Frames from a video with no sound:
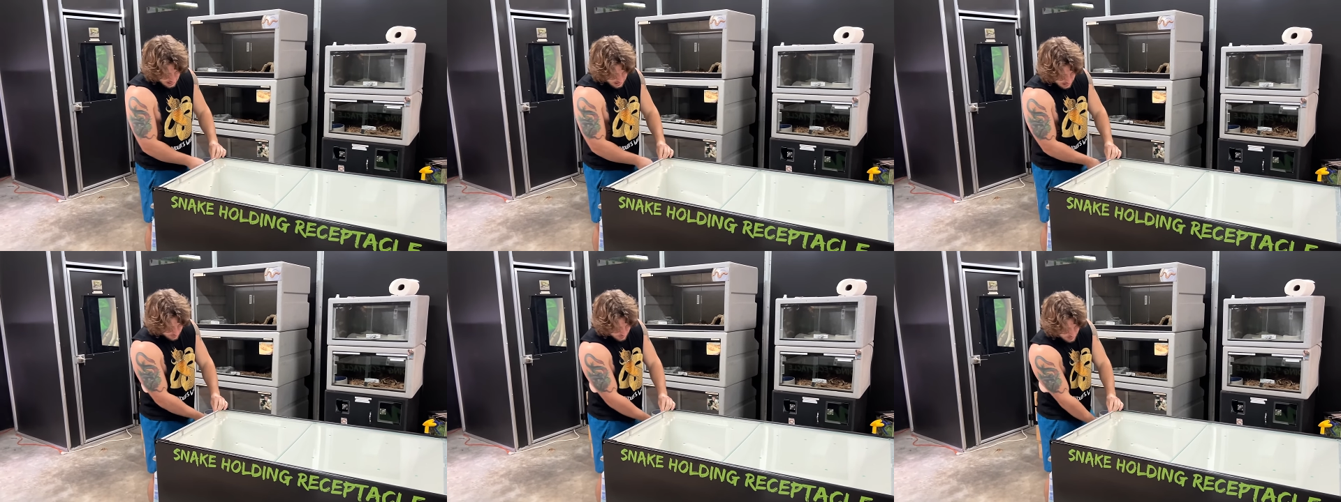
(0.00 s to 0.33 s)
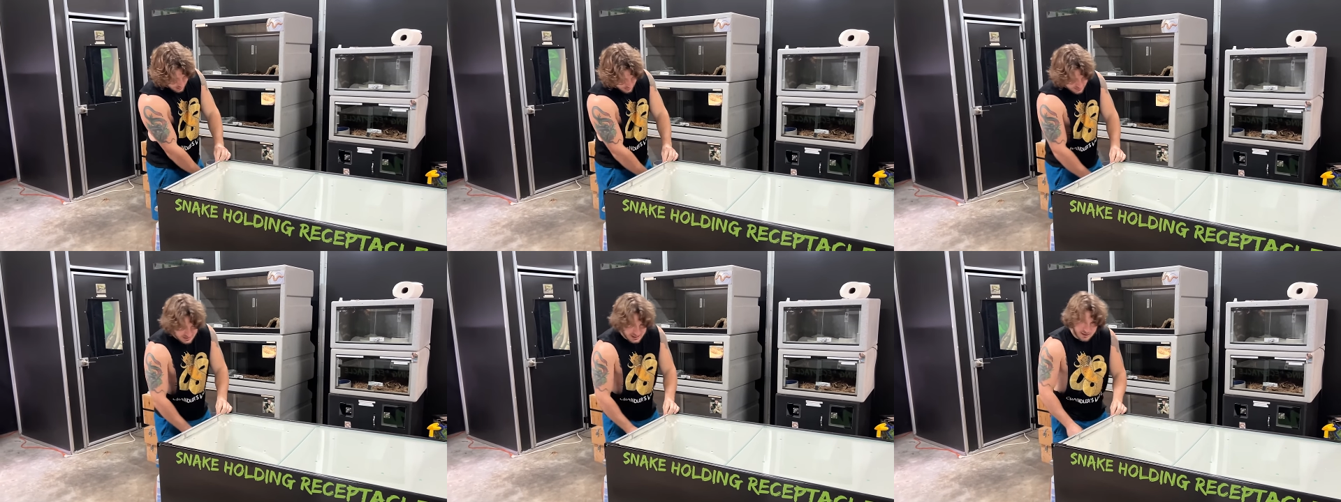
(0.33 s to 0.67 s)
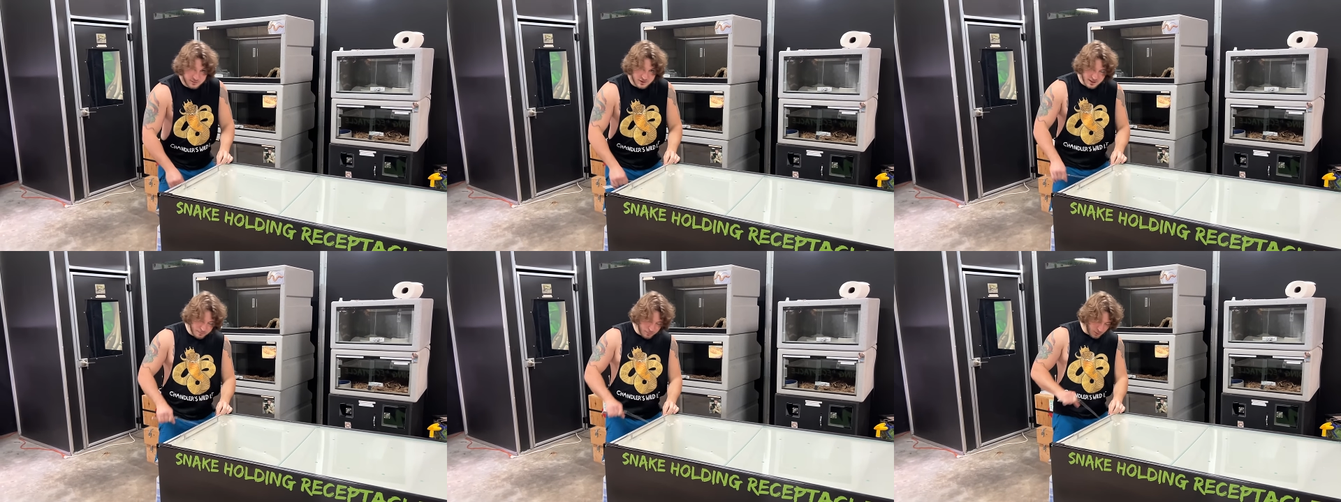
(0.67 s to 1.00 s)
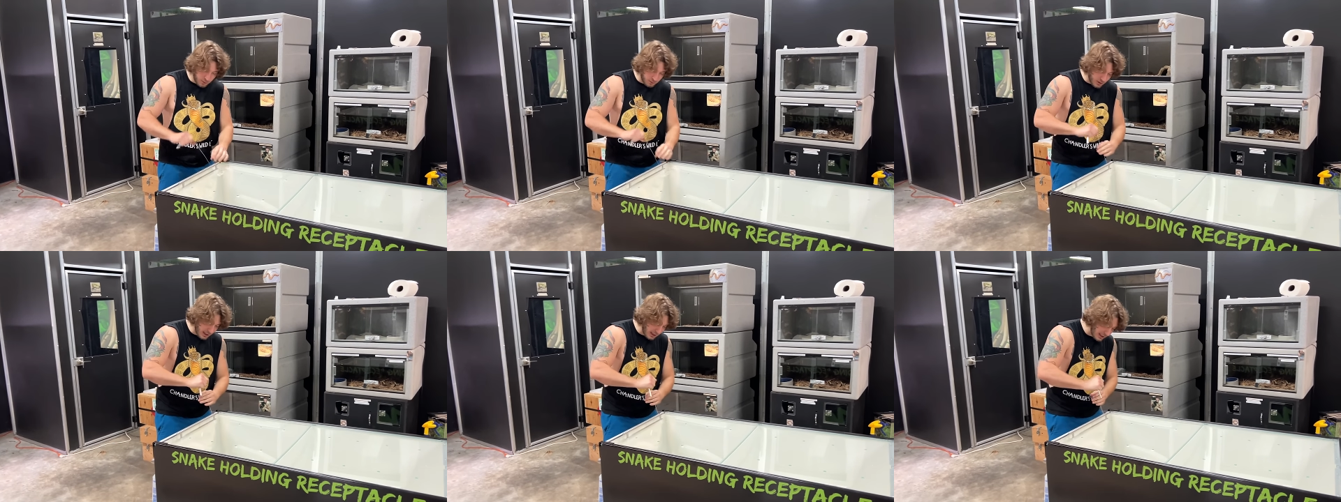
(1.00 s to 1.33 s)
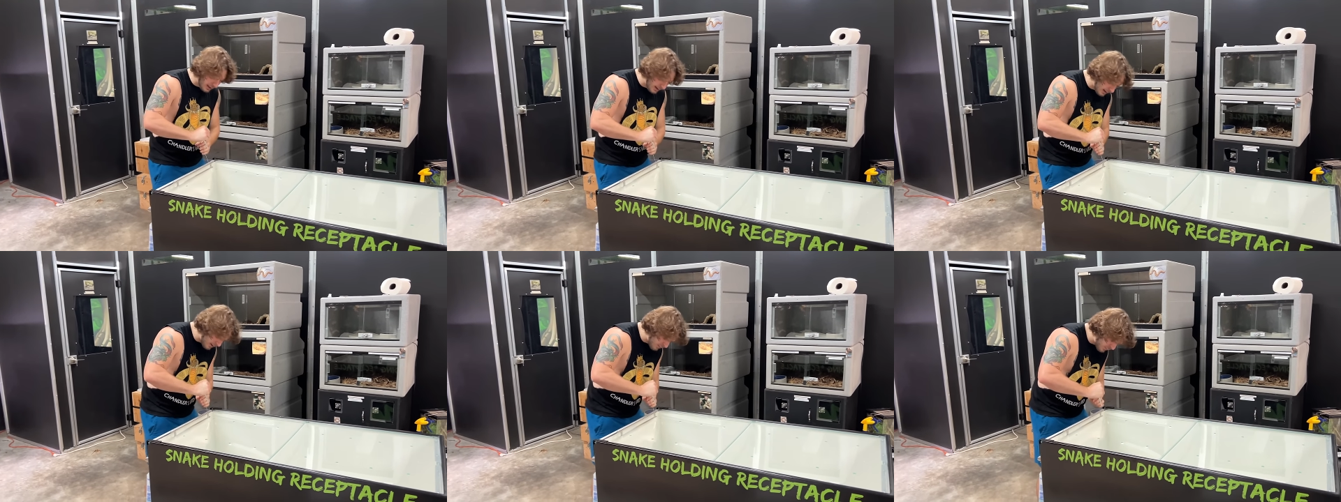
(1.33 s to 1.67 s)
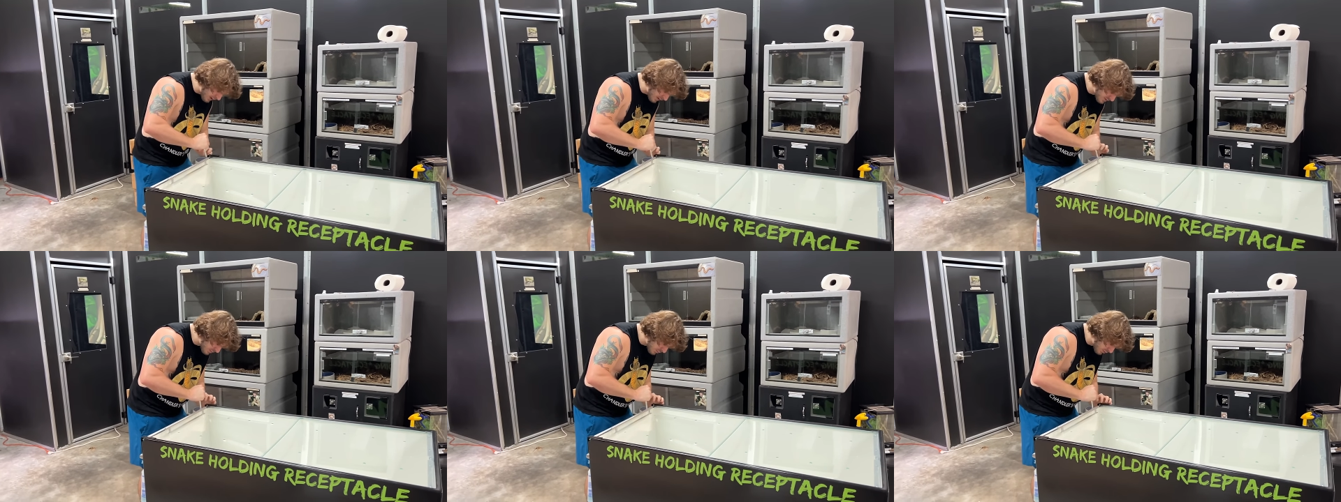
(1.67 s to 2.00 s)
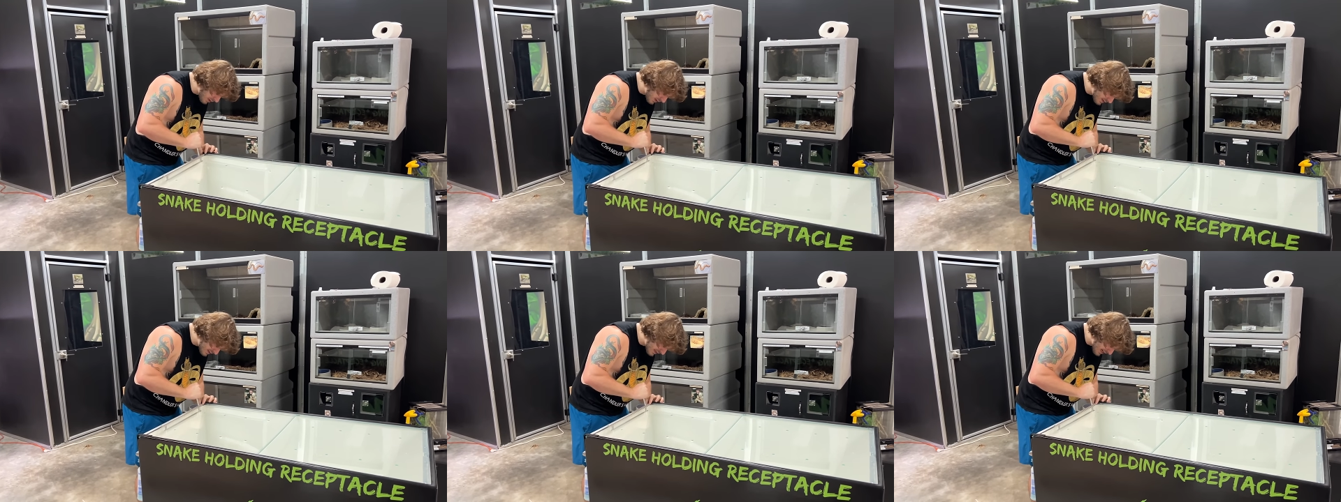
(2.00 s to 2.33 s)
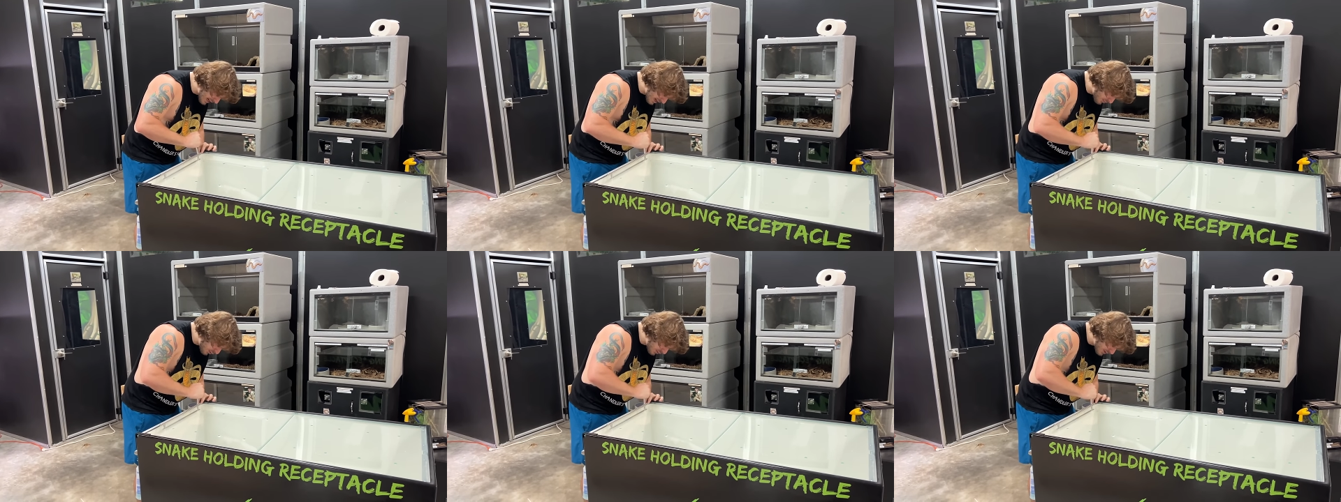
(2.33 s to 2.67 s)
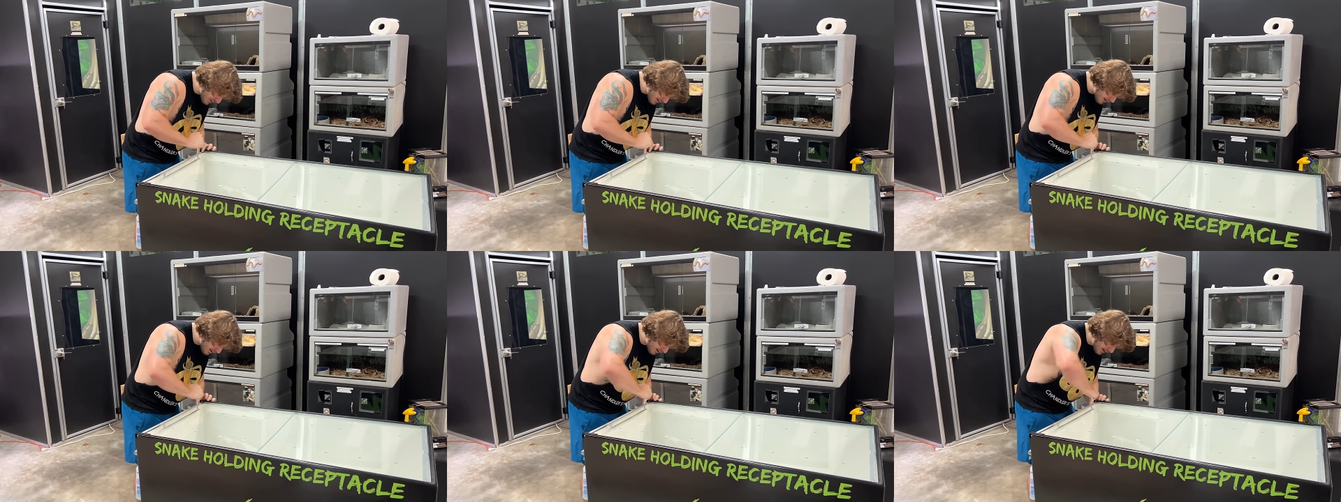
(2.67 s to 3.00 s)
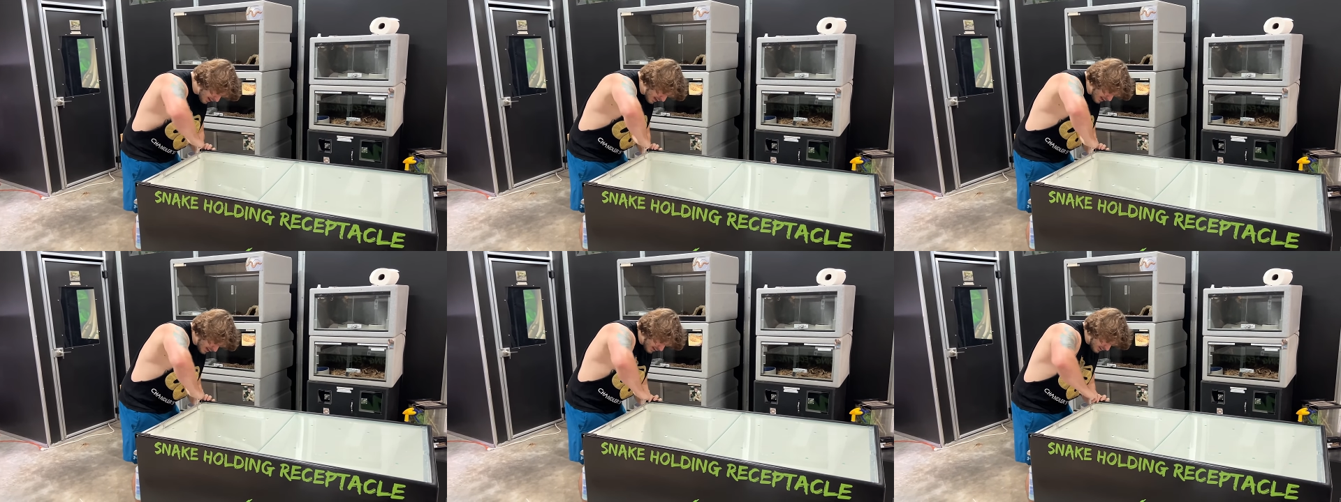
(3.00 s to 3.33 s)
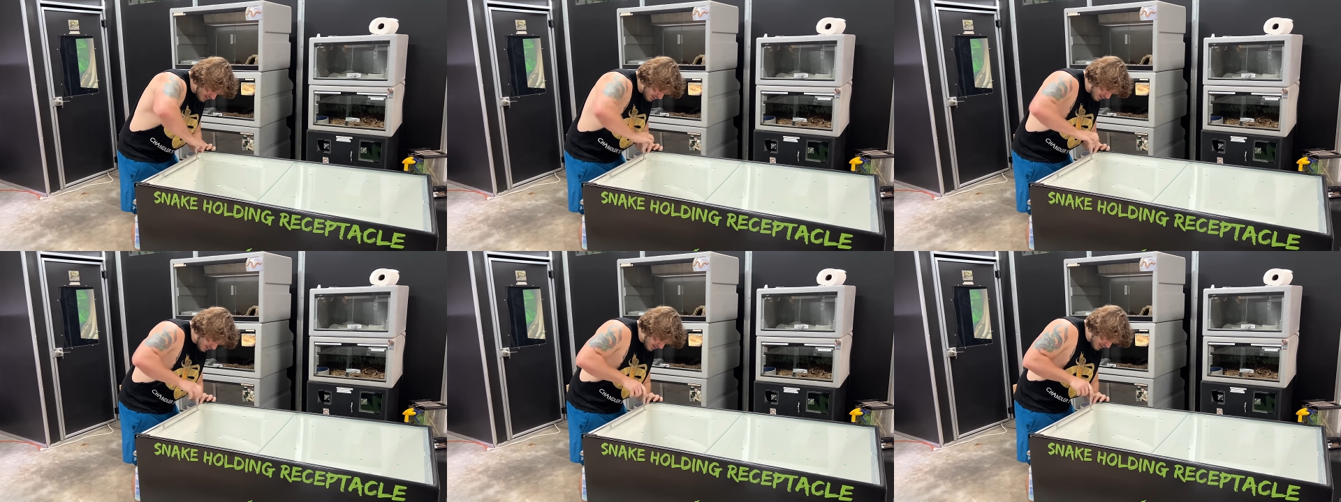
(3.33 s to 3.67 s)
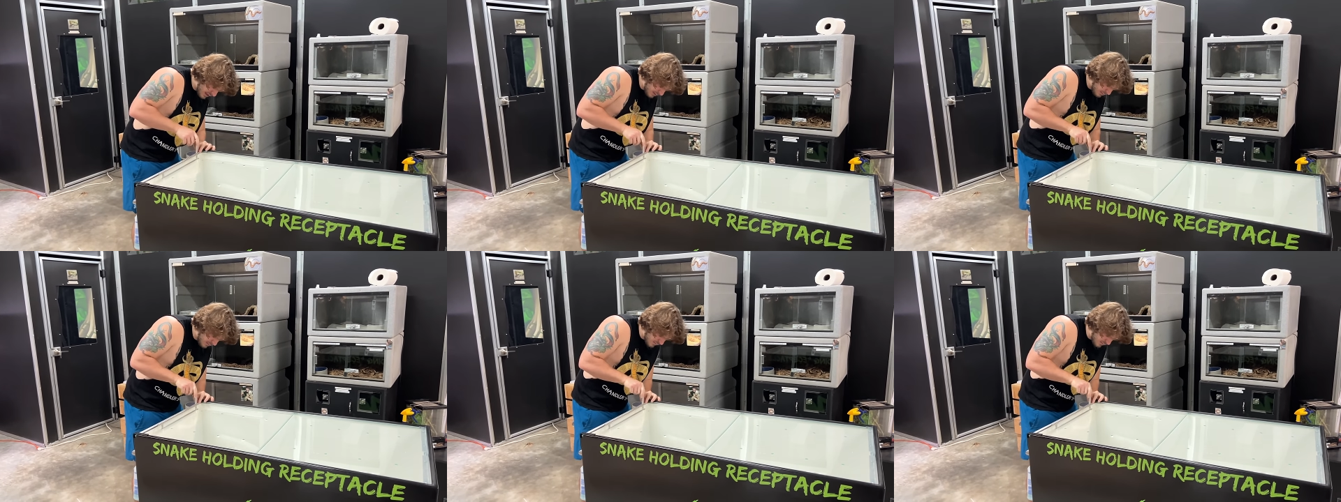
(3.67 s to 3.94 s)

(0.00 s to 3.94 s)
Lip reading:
Nobody's mouth can be seen.